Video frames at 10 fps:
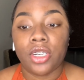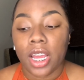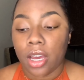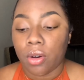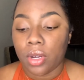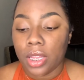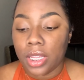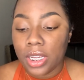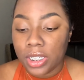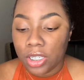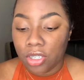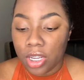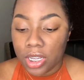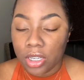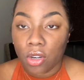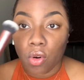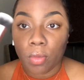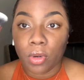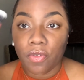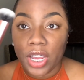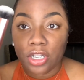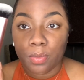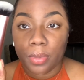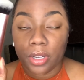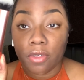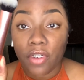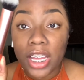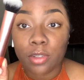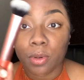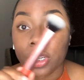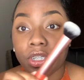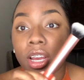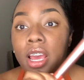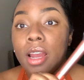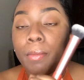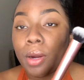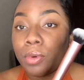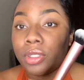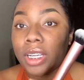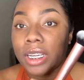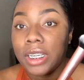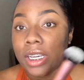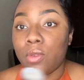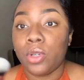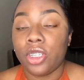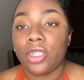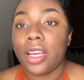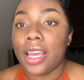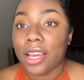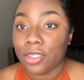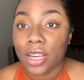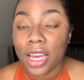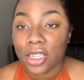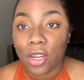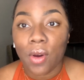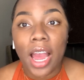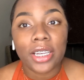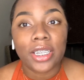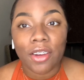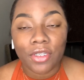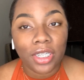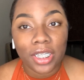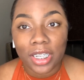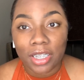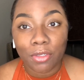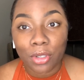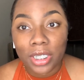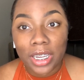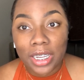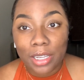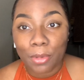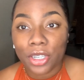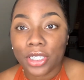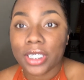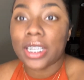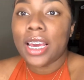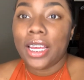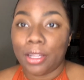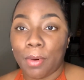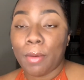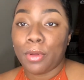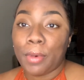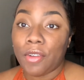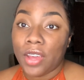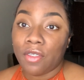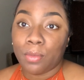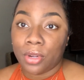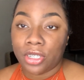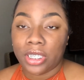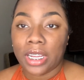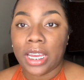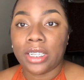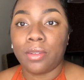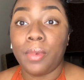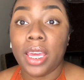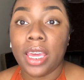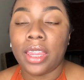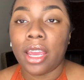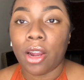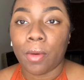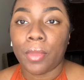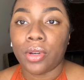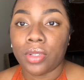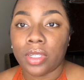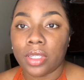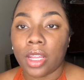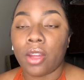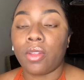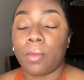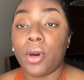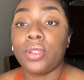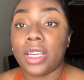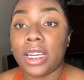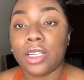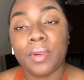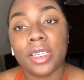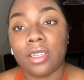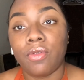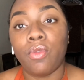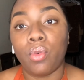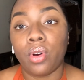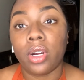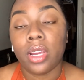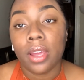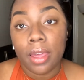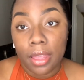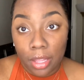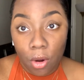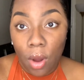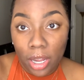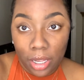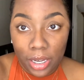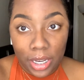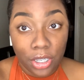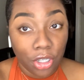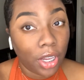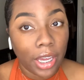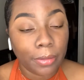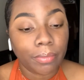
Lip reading: Now, this is just a normal face brush by Real Technique, which, as you guys know, I definitely love Real Technique brushes. They're probably my favorite brushes, and to me, they're the most inexpensive for the quality that you get.